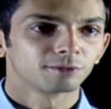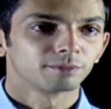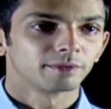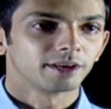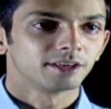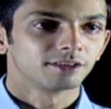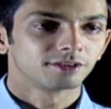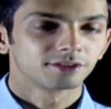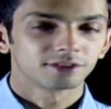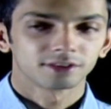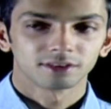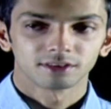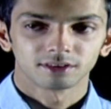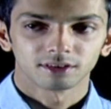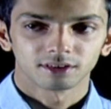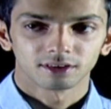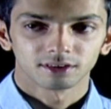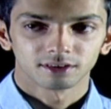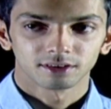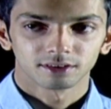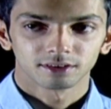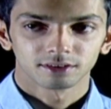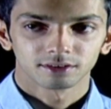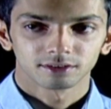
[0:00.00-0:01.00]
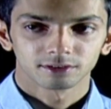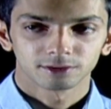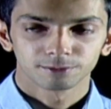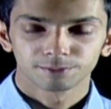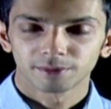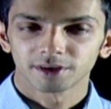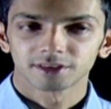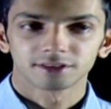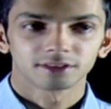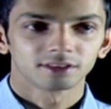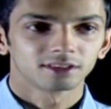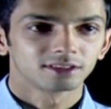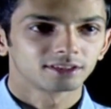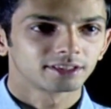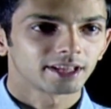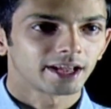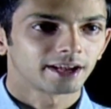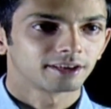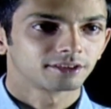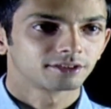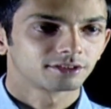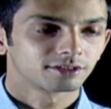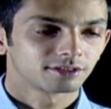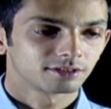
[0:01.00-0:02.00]
to mention special
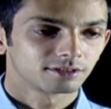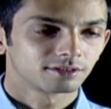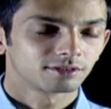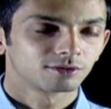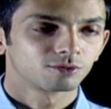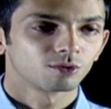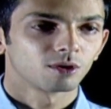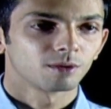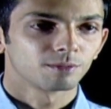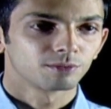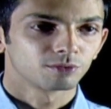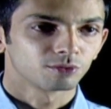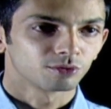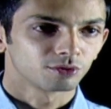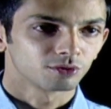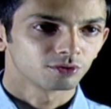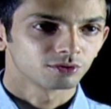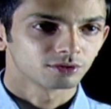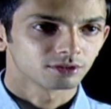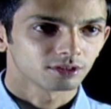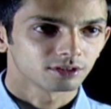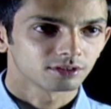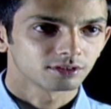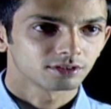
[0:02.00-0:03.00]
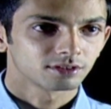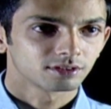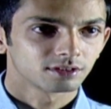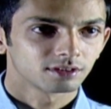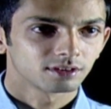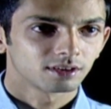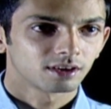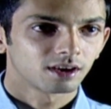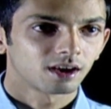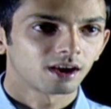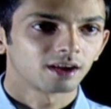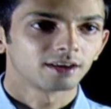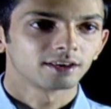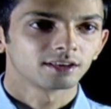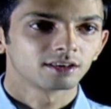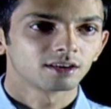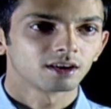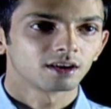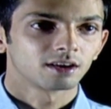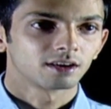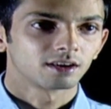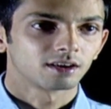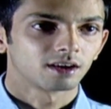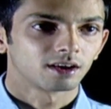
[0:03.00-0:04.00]
thanks to our producers
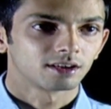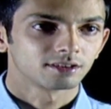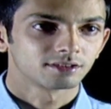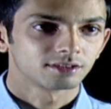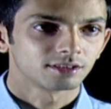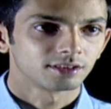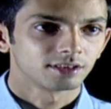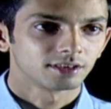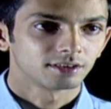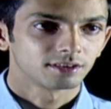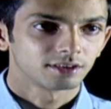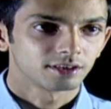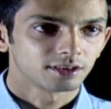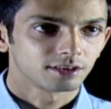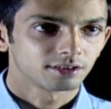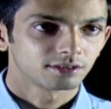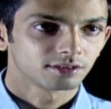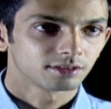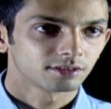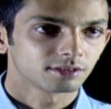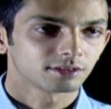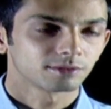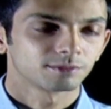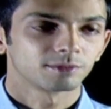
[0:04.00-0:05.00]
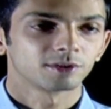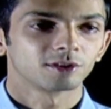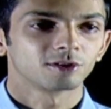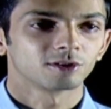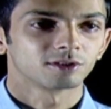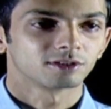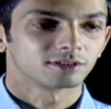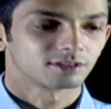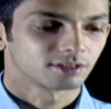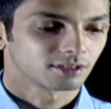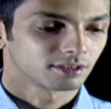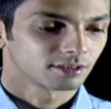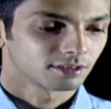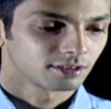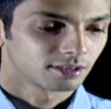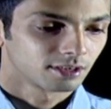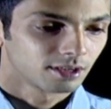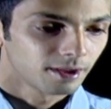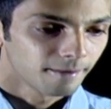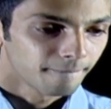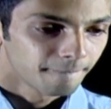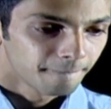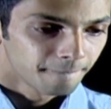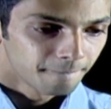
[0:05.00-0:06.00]
Harika and Hasini Creations, because
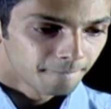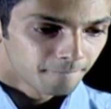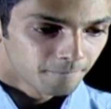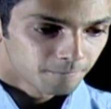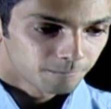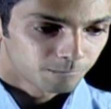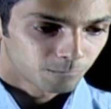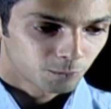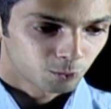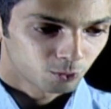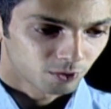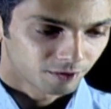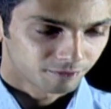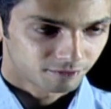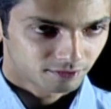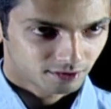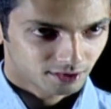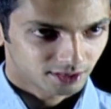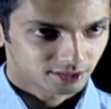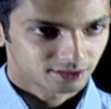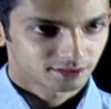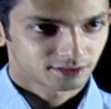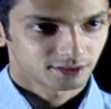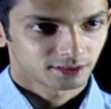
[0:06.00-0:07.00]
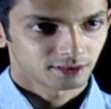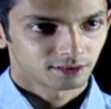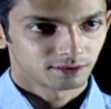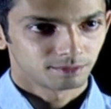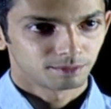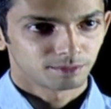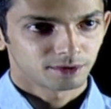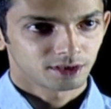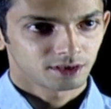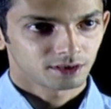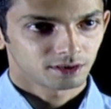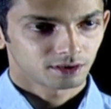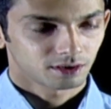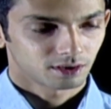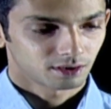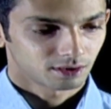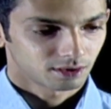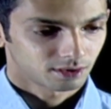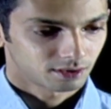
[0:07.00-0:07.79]
to have trusted me,